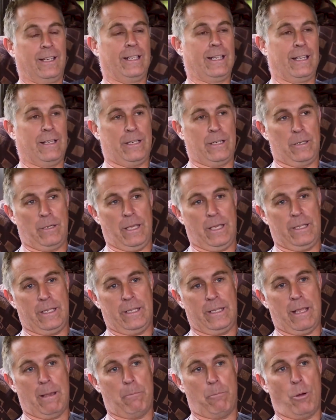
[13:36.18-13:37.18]
And
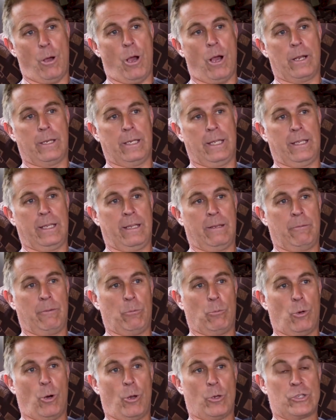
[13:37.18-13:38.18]
then that bond, and
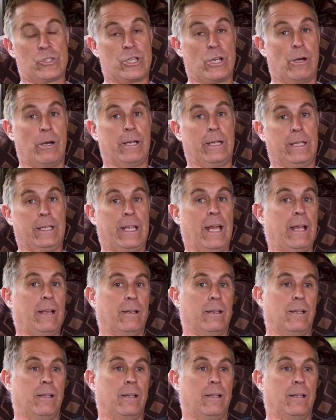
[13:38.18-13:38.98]
then we're all sharing in